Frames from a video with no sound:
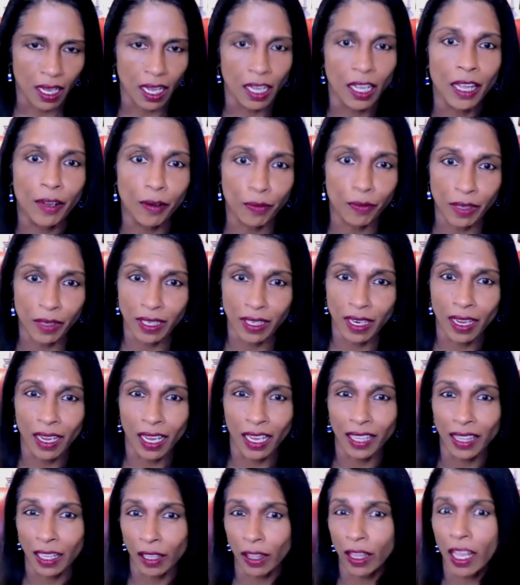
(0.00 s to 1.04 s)
It would,
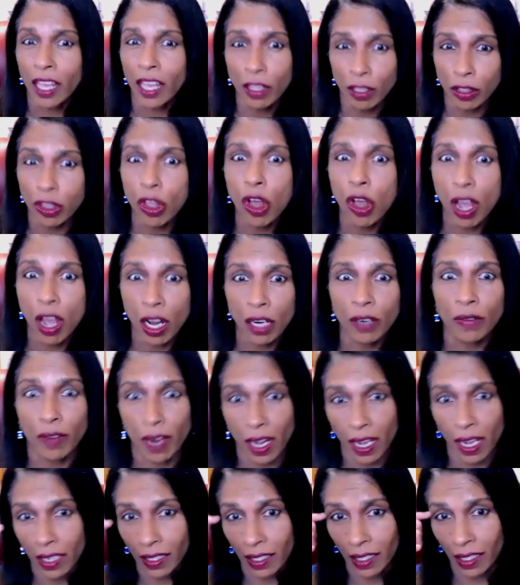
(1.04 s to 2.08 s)
in the long
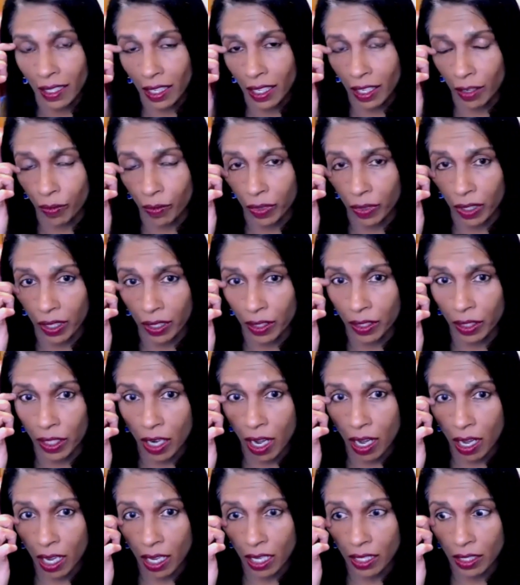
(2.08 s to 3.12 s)
run, it would
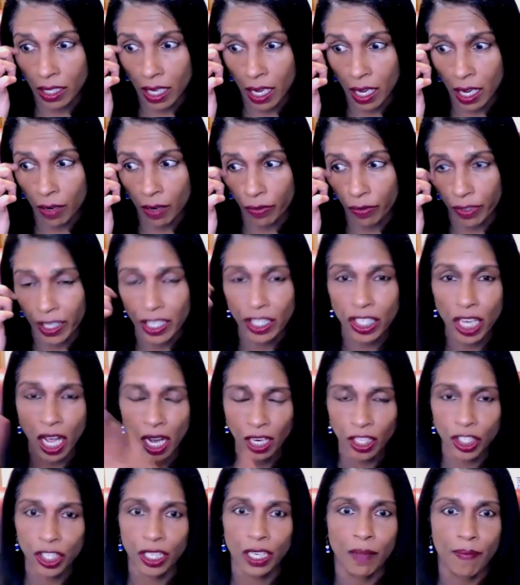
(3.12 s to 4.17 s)
cause a
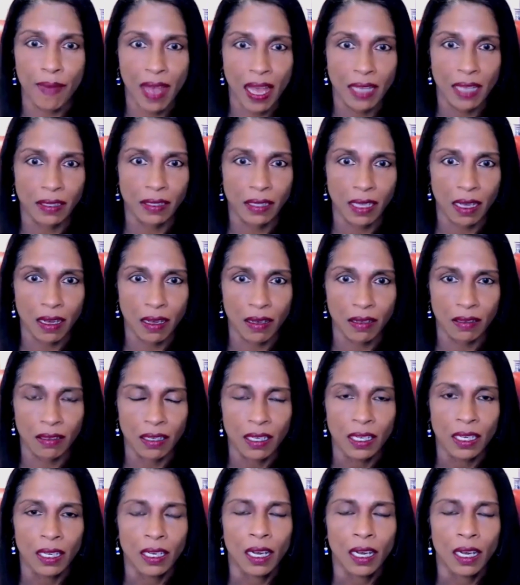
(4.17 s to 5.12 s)
reduction in mast cell